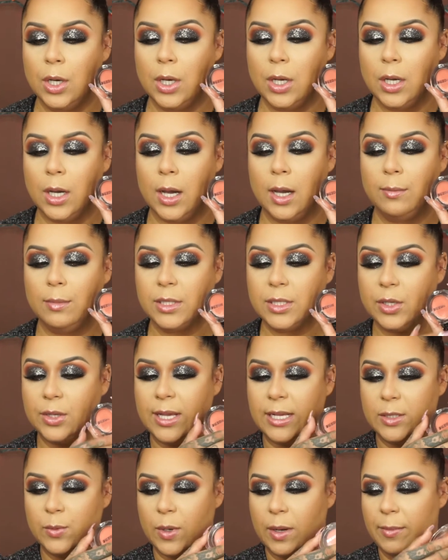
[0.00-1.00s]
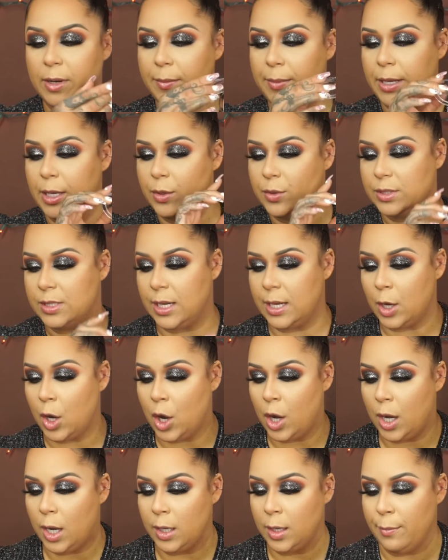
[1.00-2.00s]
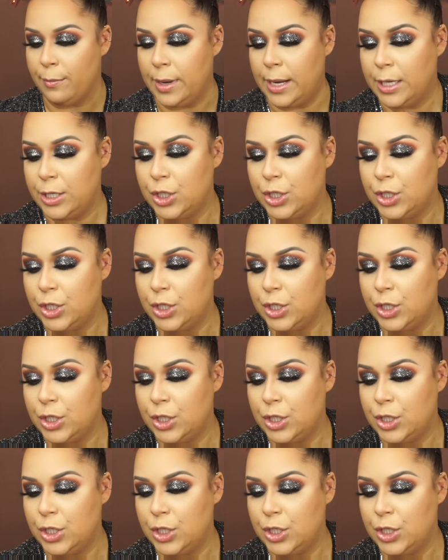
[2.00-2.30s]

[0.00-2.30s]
So that's what I'm gonna be using on my